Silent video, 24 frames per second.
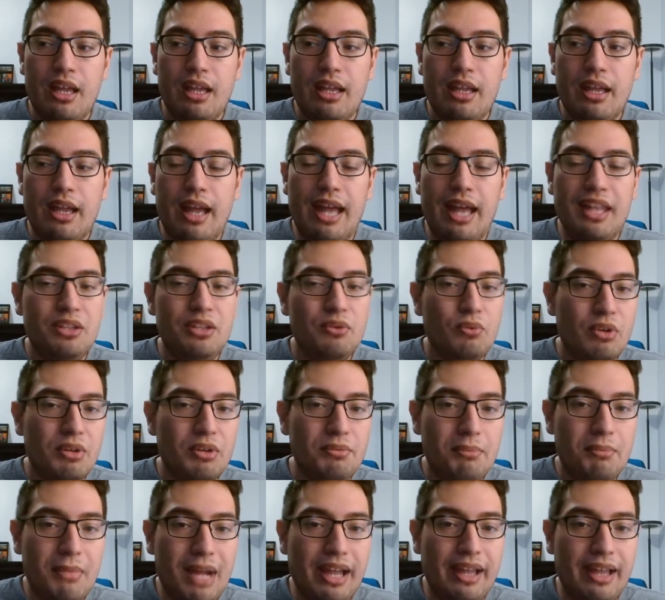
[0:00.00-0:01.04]

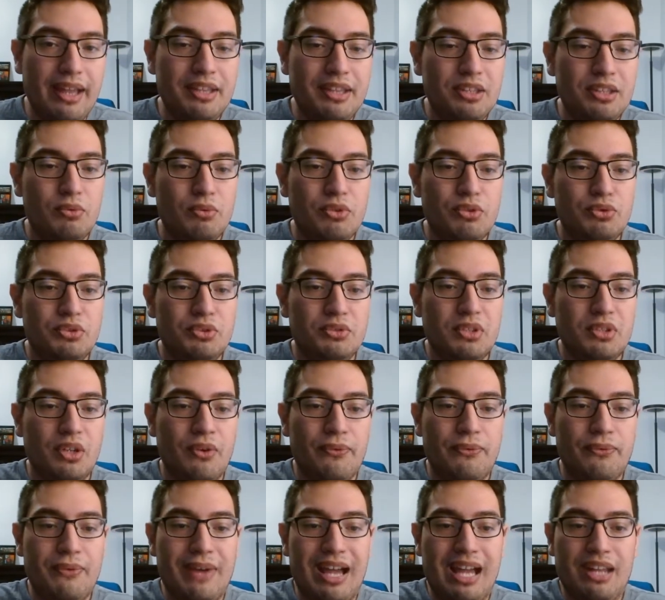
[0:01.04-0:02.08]
anyone anyone who's a
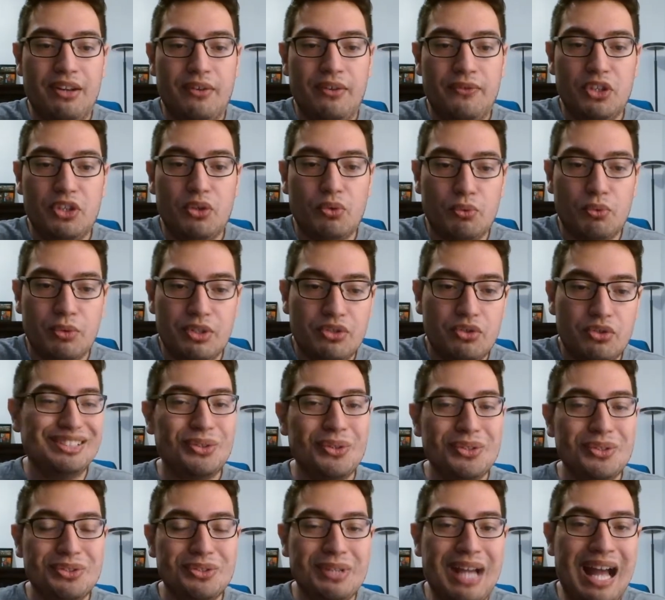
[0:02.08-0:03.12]
fan of the original
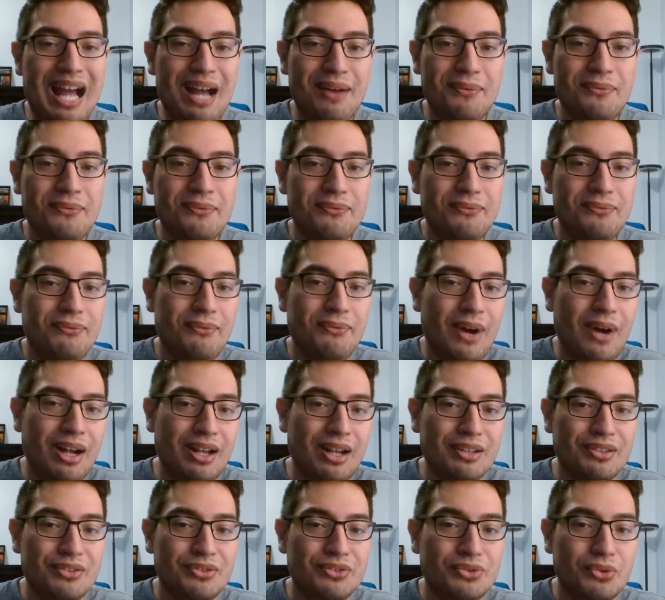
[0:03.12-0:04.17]
going to have
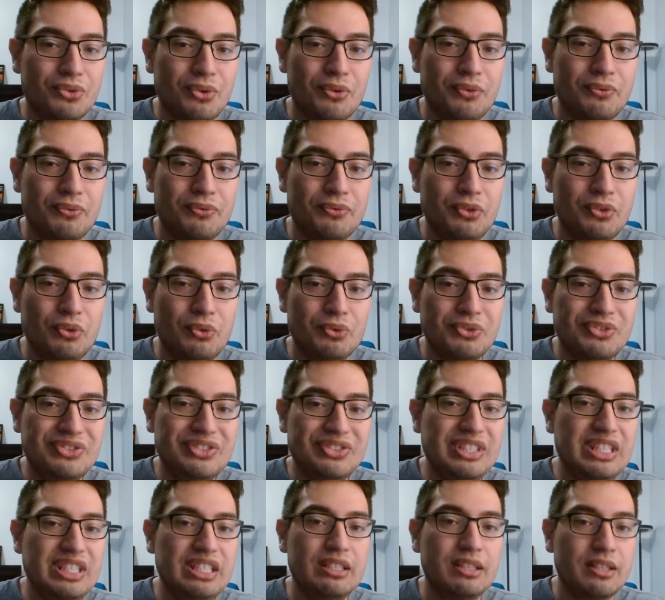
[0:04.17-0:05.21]
fun sort of, you know,
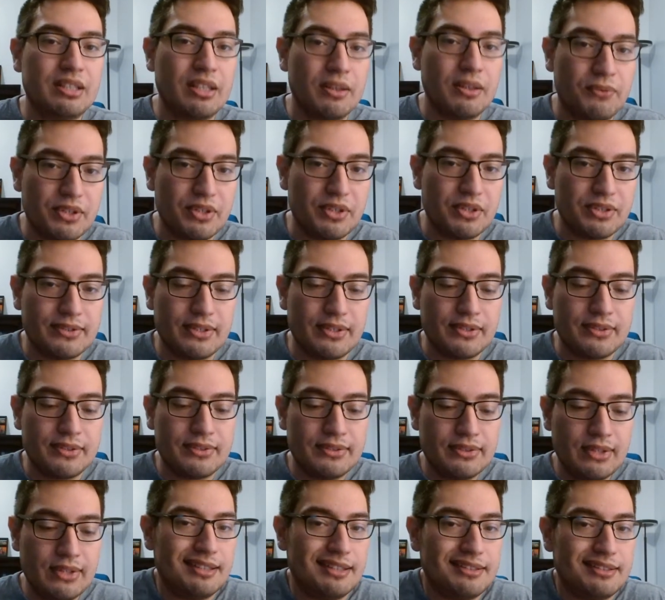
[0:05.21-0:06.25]
seeing the
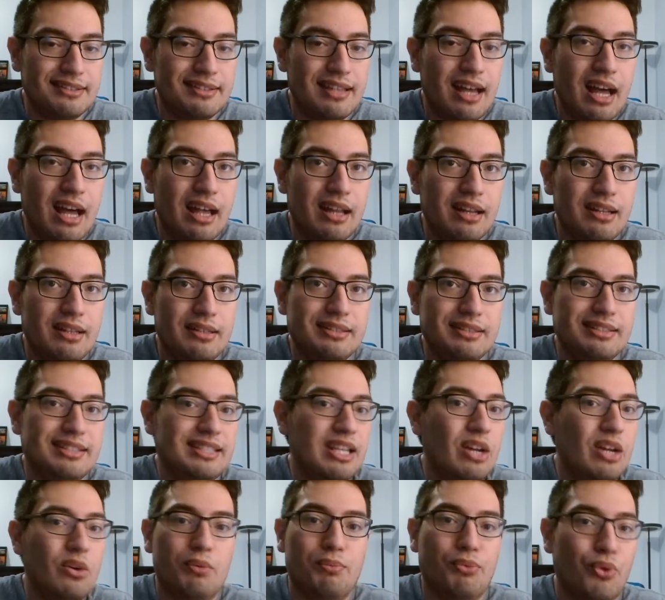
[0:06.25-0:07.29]
differences. It's not
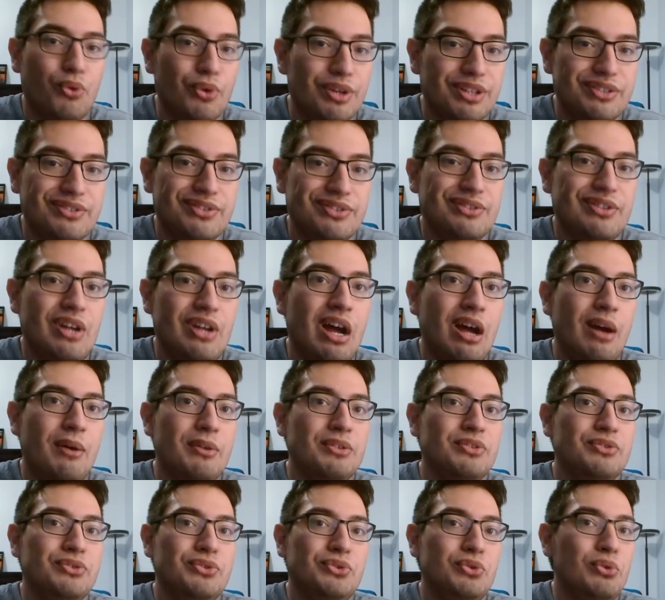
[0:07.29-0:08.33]
terrible, it's not
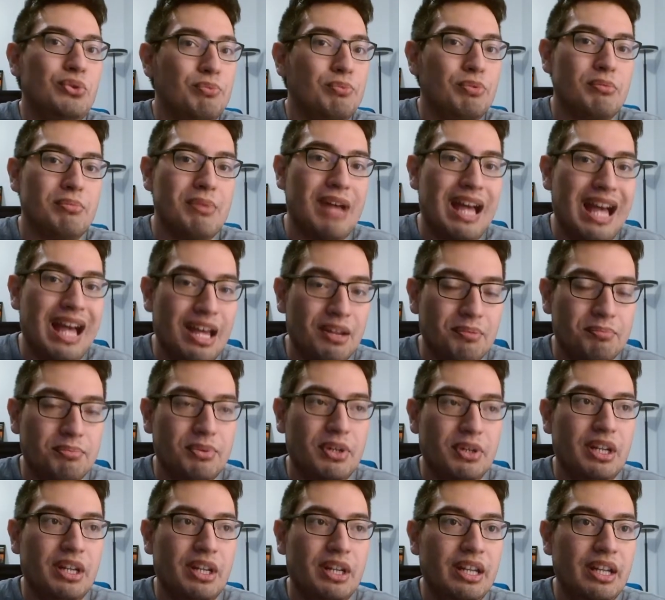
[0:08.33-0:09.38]
super bad,
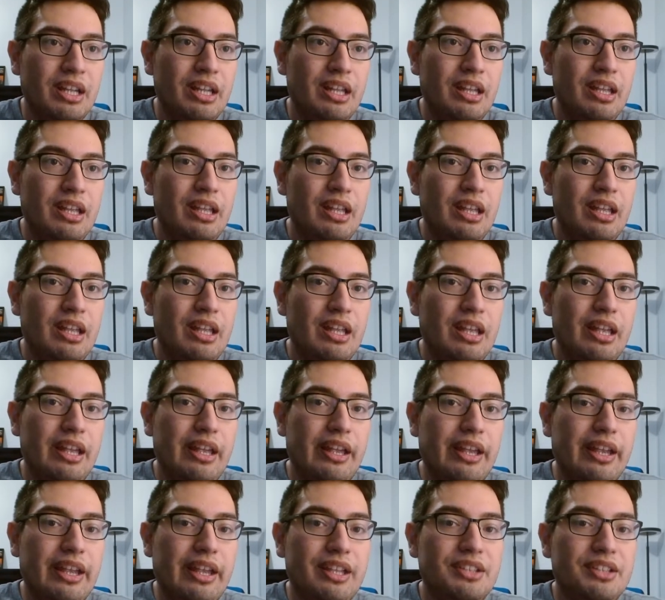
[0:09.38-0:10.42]
but
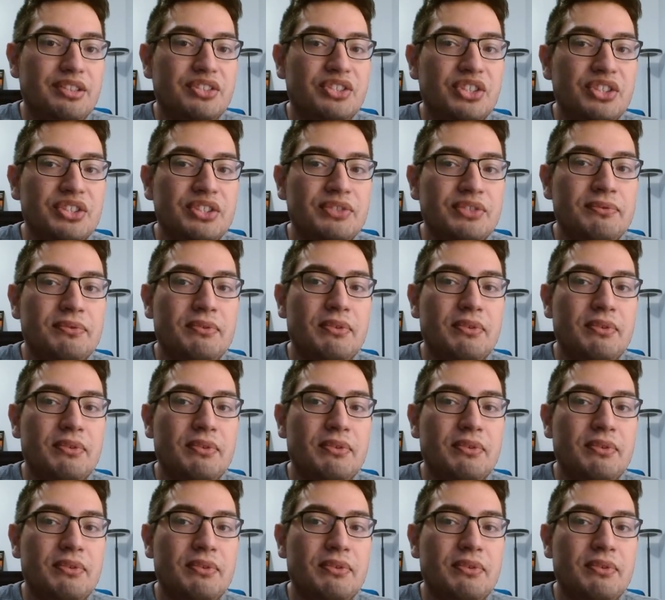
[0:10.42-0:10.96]
it doesn't